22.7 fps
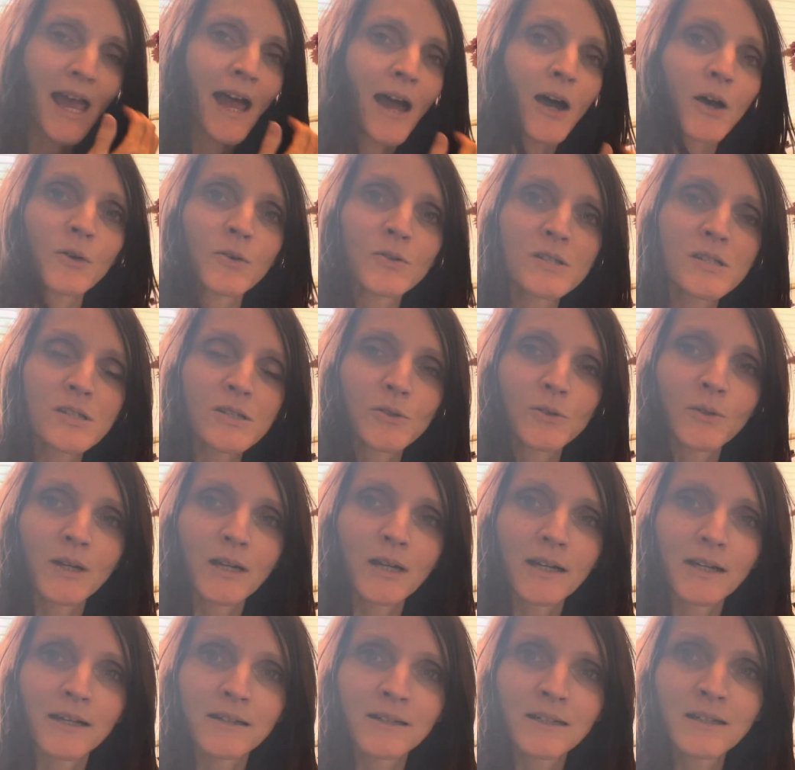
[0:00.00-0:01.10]
out to
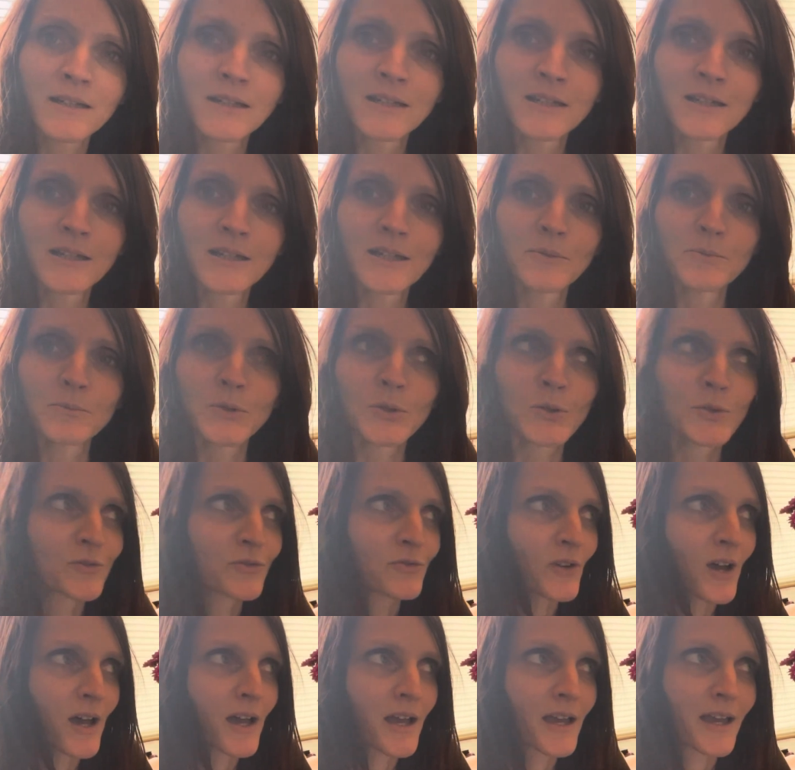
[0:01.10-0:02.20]
uh,
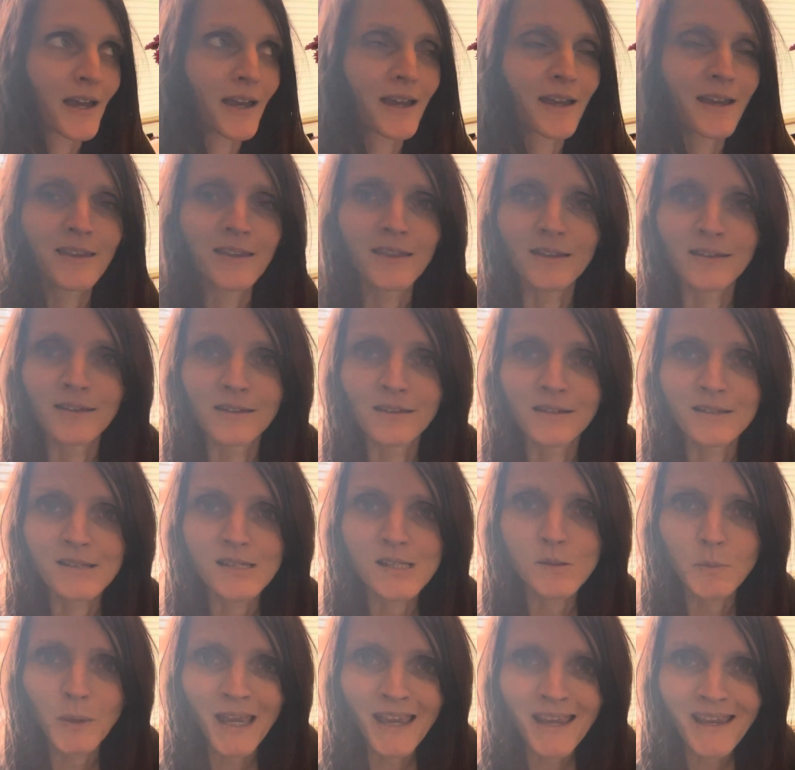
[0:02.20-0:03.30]
beautify the
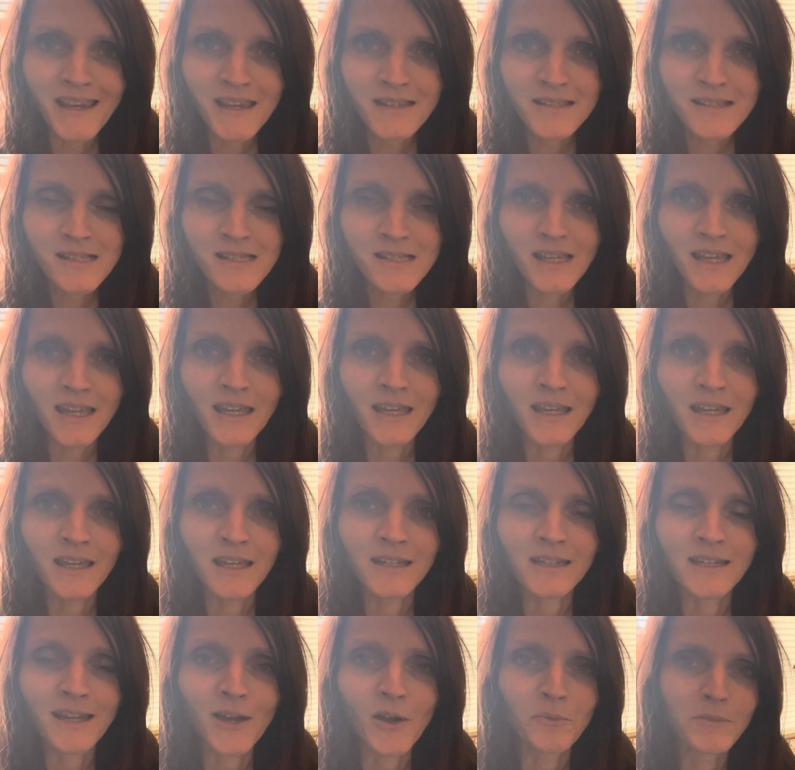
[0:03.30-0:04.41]
space
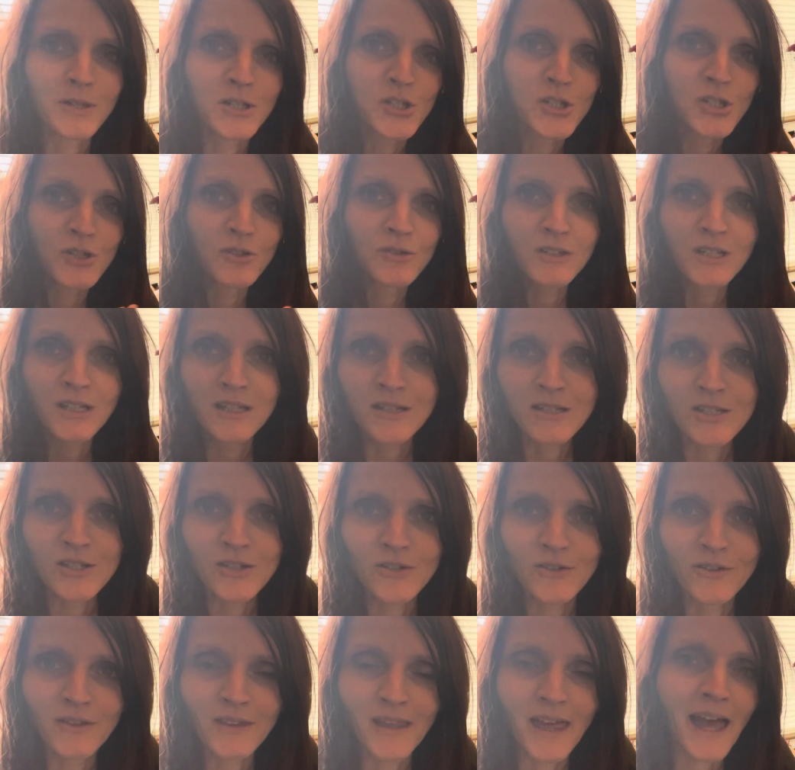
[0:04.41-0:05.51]
and help me tune
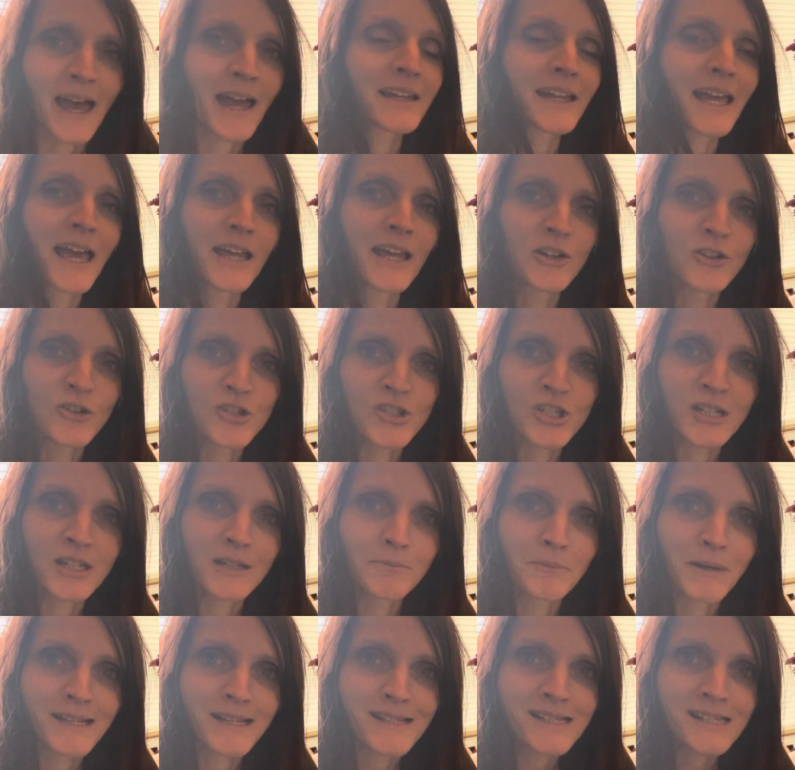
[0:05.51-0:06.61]
into that energy
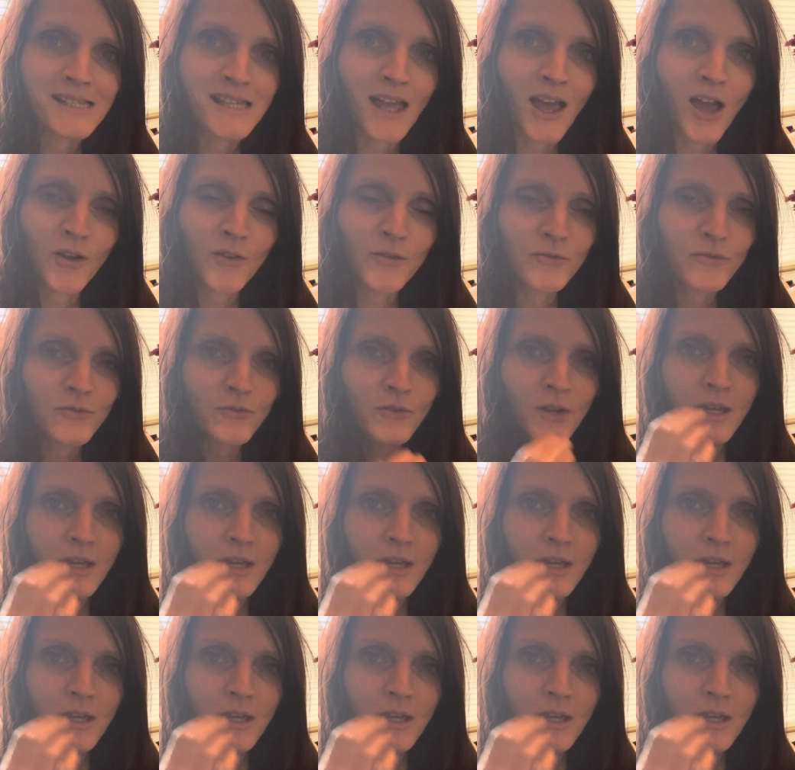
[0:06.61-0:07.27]
in myself.